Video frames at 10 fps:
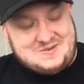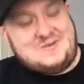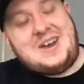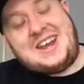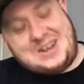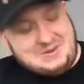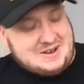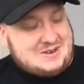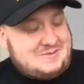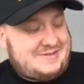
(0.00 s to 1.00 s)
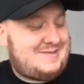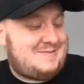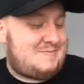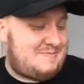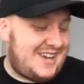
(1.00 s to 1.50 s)
Wait, come on.
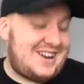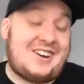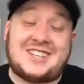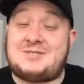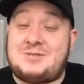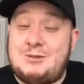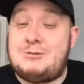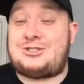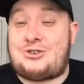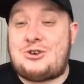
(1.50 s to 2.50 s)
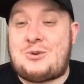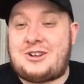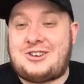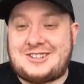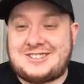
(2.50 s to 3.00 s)
Being honest, you was drunk,
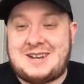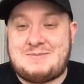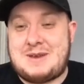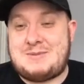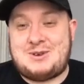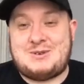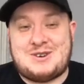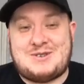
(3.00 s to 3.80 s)
one year you, and telling people you were gonna